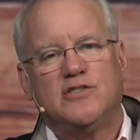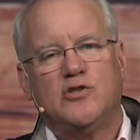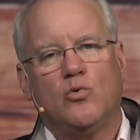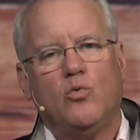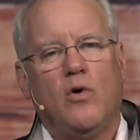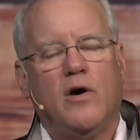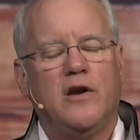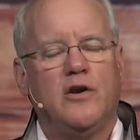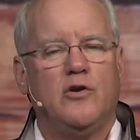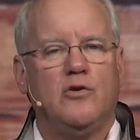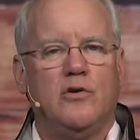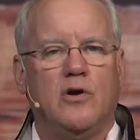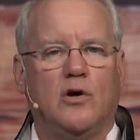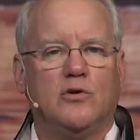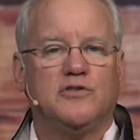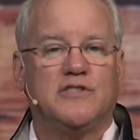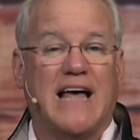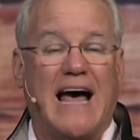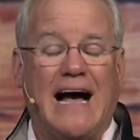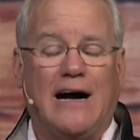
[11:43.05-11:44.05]
the one who
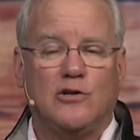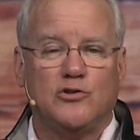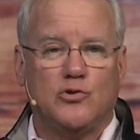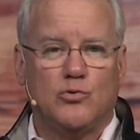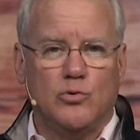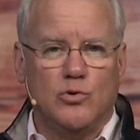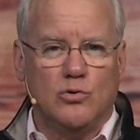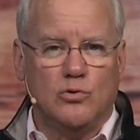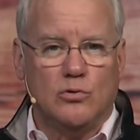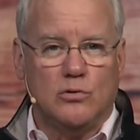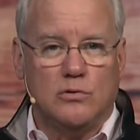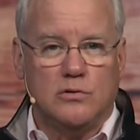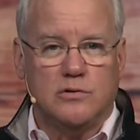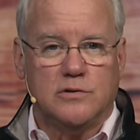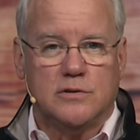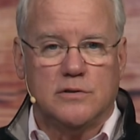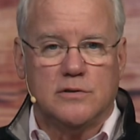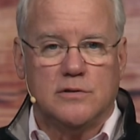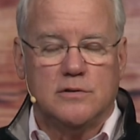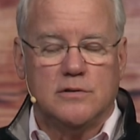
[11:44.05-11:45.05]
knows the house
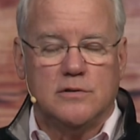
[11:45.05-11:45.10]
rules.